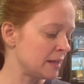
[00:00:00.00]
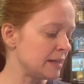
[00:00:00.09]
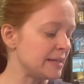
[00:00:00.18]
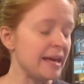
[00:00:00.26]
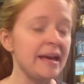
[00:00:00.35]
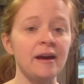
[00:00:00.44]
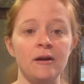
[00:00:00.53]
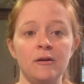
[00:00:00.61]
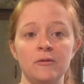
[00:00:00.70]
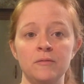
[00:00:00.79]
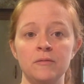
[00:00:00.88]

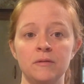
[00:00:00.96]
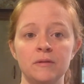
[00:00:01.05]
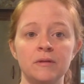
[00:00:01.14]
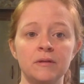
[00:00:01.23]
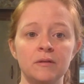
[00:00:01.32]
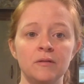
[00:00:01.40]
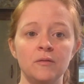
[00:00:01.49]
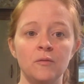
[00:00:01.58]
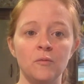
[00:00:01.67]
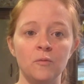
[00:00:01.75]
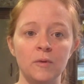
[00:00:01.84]
Now,
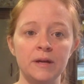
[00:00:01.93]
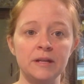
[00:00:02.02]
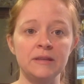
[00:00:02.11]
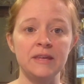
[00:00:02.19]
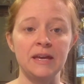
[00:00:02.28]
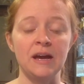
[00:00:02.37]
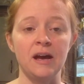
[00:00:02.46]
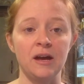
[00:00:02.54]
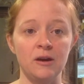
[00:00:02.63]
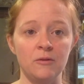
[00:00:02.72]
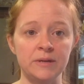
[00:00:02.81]
one thing
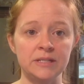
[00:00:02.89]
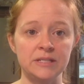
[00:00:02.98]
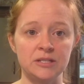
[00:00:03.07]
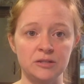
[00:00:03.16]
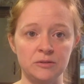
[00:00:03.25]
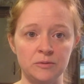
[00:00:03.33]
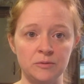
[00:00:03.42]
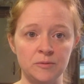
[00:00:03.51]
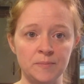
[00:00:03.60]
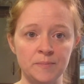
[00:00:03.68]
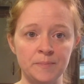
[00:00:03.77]
I always
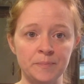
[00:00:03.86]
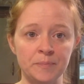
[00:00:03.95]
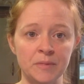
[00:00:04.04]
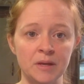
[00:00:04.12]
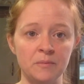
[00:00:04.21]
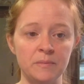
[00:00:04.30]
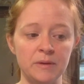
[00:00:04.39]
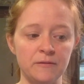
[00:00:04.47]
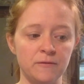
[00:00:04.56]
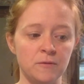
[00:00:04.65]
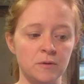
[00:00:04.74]
do
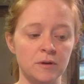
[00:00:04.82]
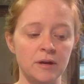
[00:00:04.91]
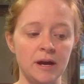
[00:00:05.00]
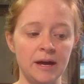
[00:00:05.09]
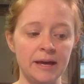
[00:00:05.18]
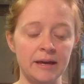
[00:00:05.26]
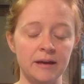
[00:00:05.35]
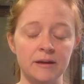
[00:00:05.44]
before I